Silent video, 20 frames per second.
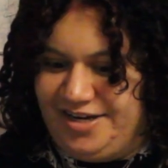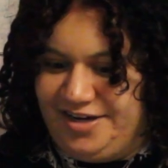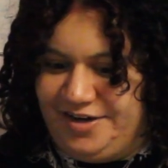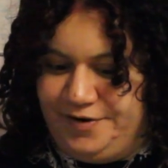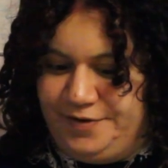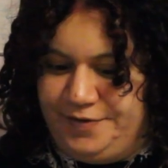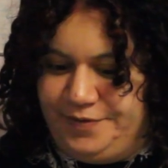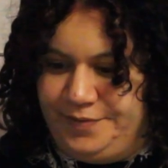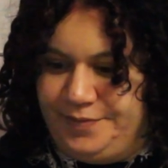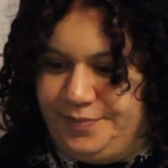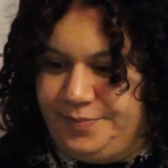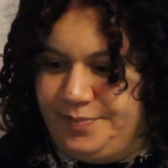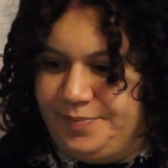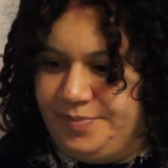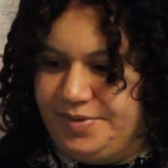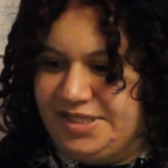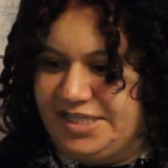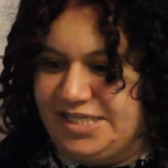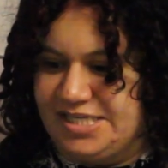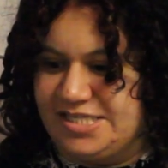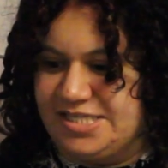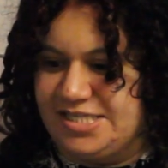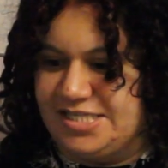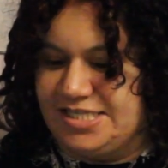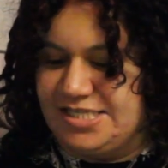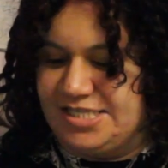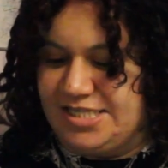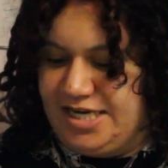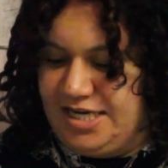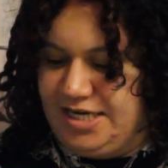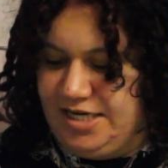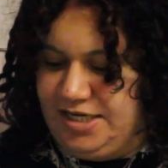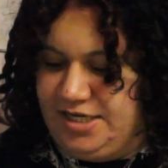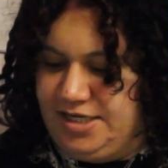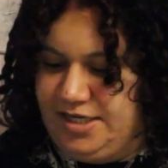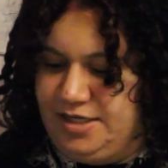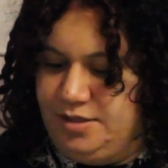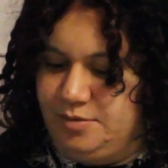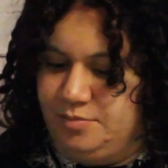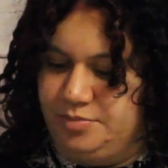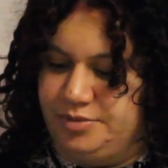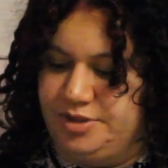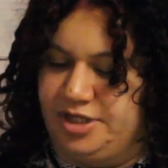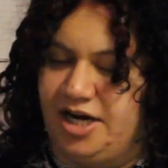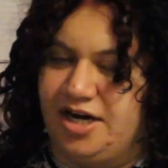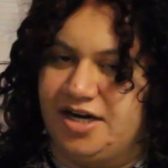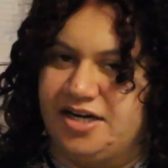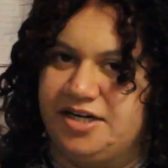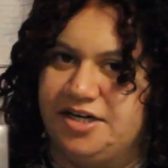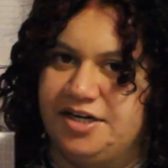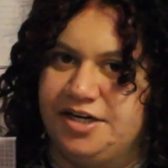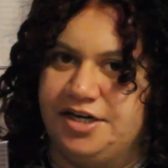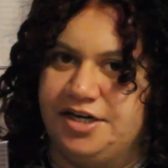But this is a block